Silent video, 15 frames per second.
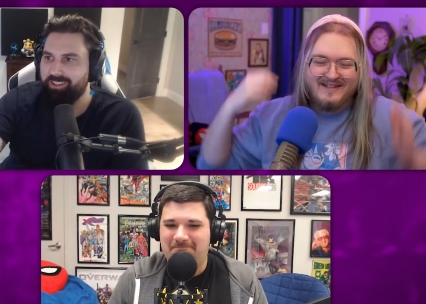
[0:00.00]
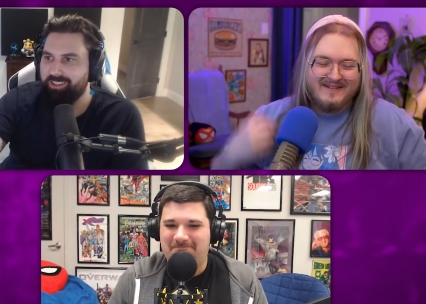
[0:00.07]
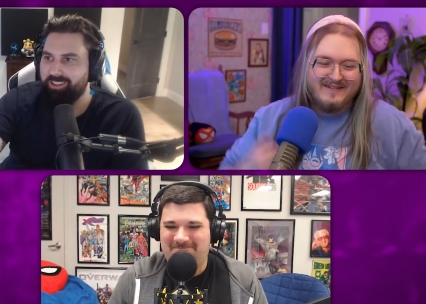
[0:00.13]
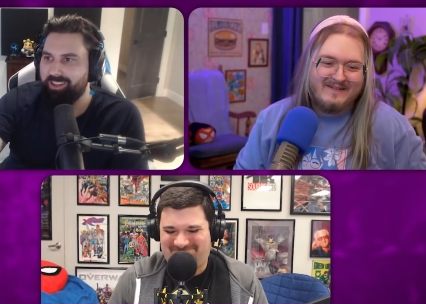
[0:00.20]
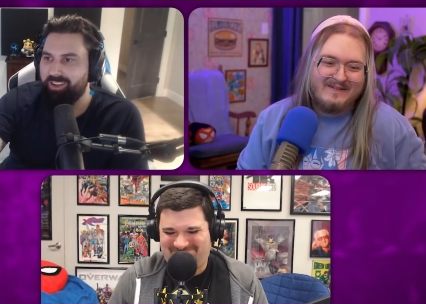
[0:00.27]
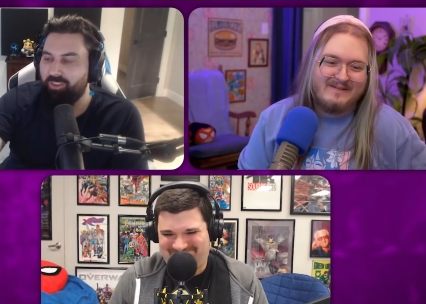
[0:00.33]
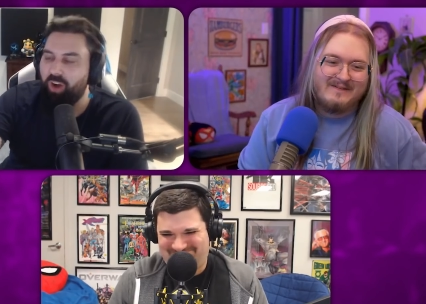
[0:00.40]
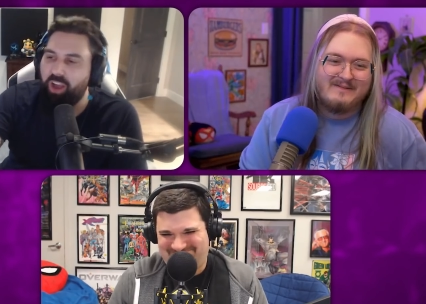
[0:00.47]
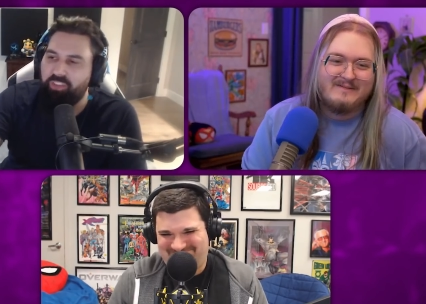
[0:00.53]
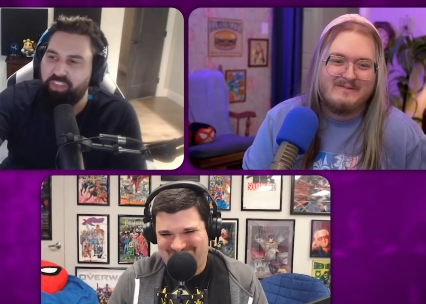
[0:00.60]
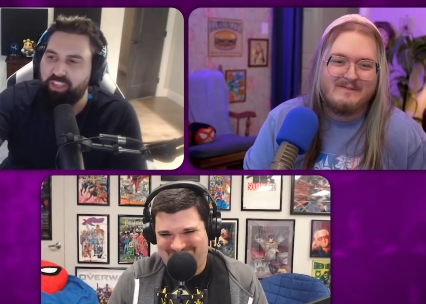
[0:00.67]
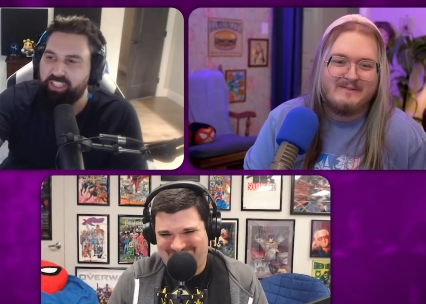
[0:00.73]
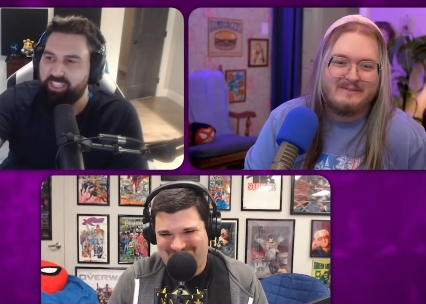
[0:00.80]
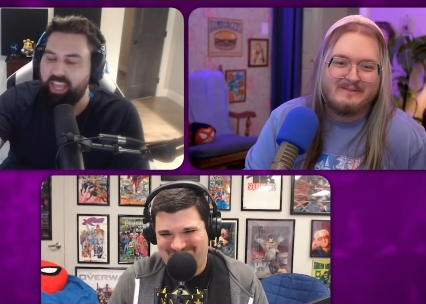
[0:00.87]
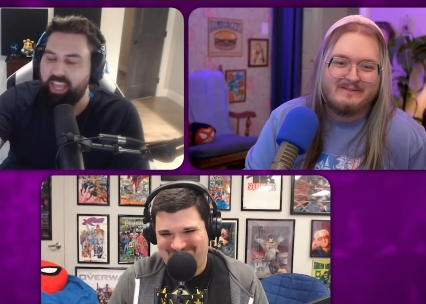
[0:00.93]
Speaker 1: well, I think at
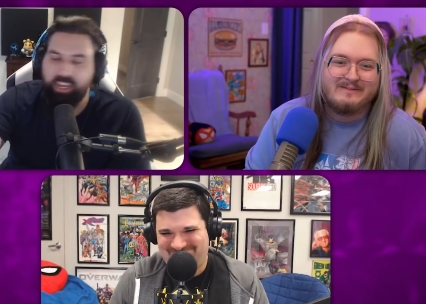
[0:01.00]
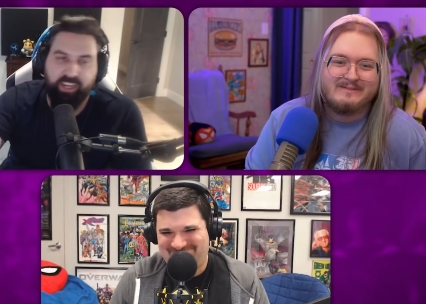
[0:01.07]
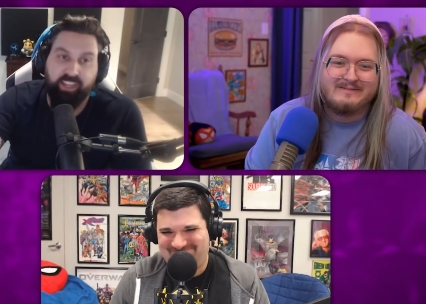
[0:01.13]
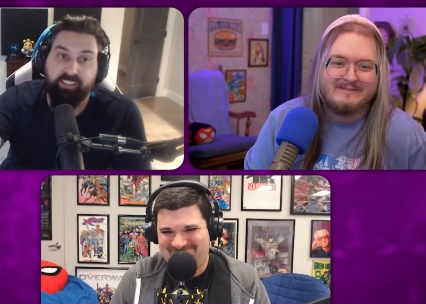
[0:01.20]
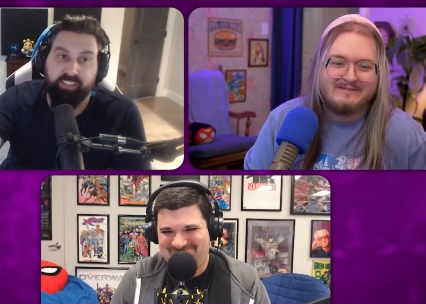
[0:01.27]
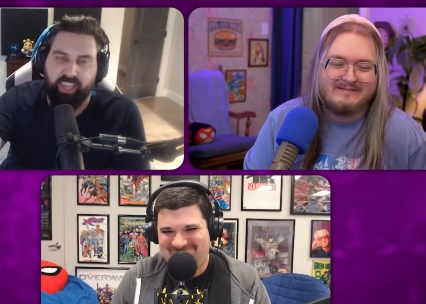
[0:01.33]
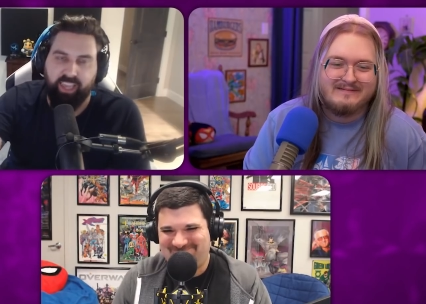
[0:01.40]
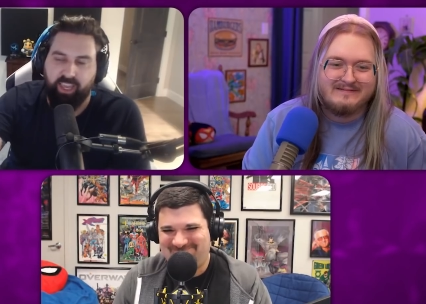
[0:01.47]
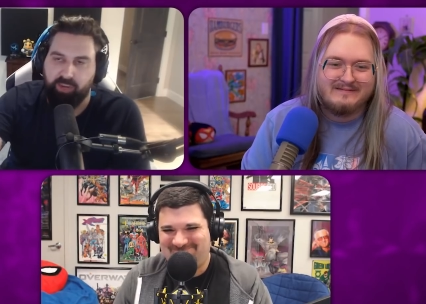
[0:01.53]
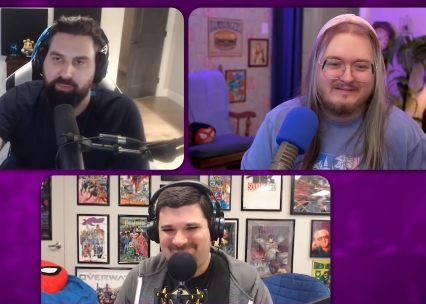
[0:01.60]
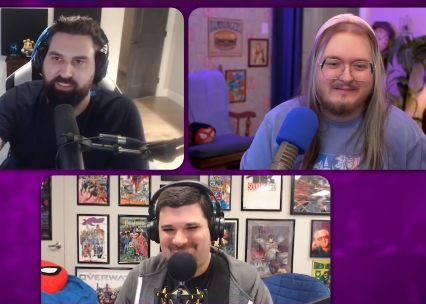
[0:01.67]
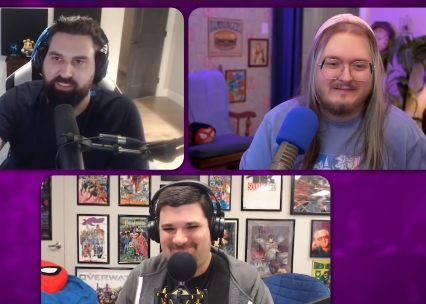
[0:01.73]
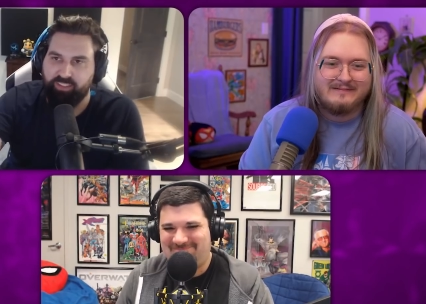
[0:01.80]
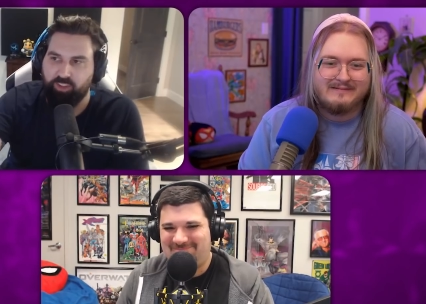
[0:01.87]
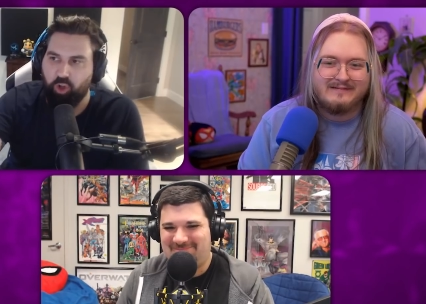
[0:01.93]
the end it isn't canon, but that's
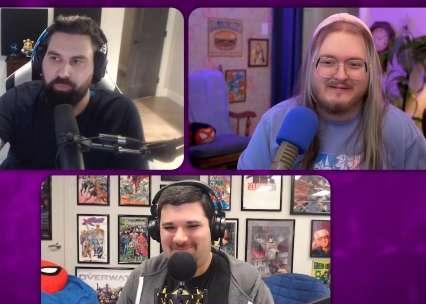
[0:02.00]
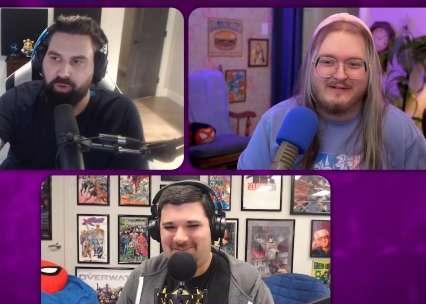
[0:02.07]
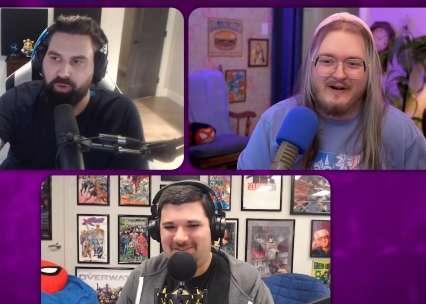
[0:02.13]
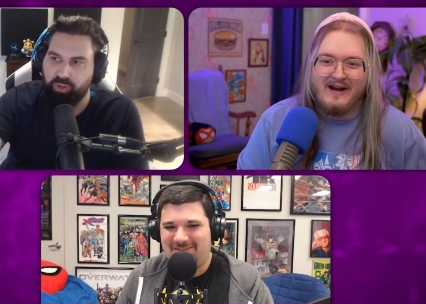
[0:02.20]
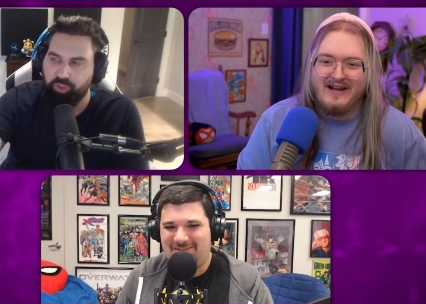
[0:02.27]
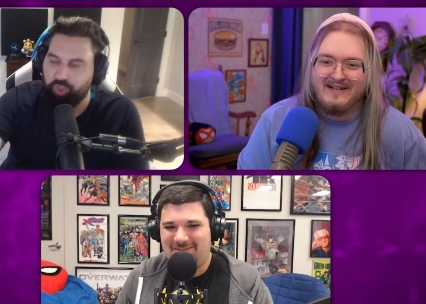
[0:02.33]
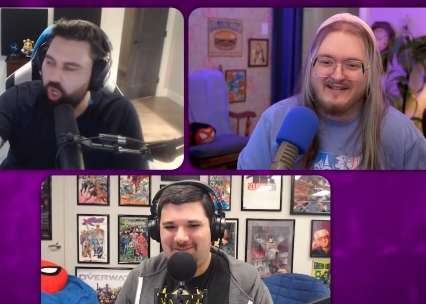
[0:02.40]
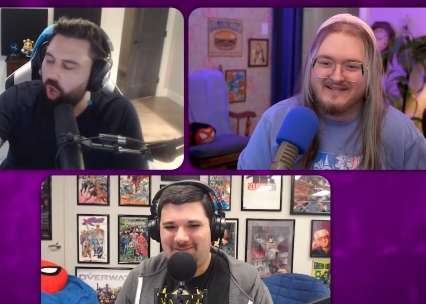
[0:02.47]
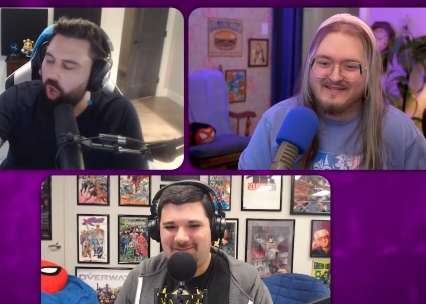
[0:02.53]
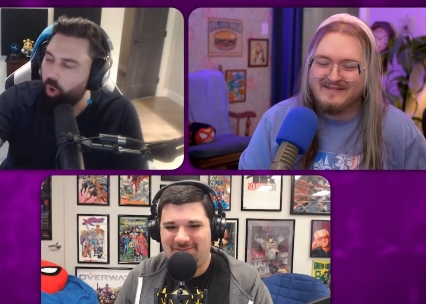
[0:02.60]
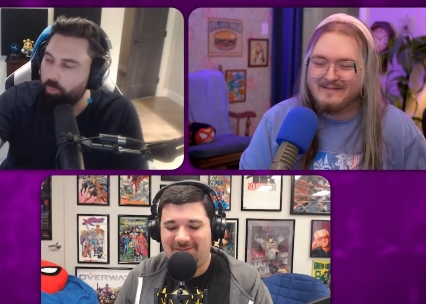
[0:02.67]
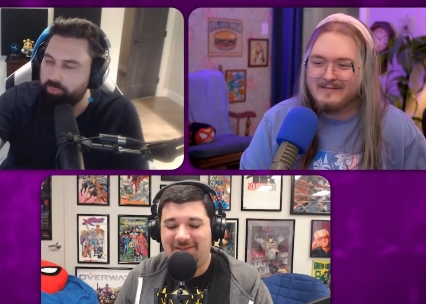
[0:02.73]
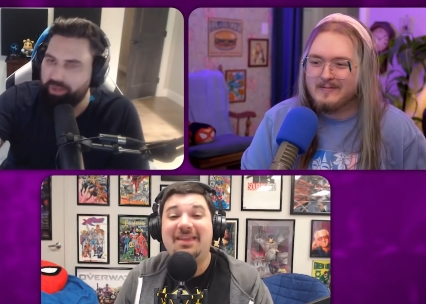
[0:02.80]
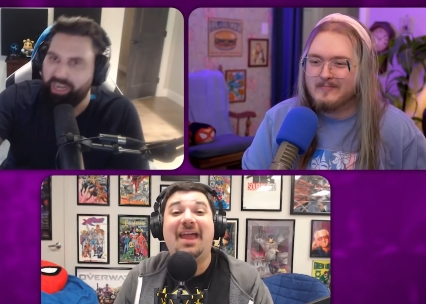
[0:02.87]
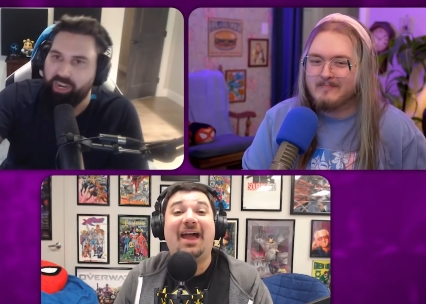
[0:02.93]
like the whole point of the right. show.
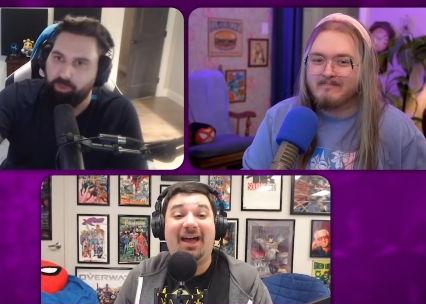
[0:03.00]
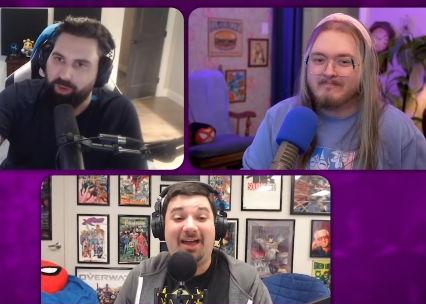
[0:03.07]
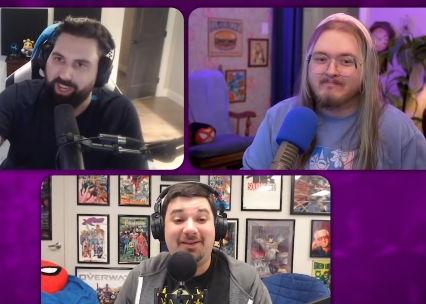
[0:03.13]
But anyway, yeah.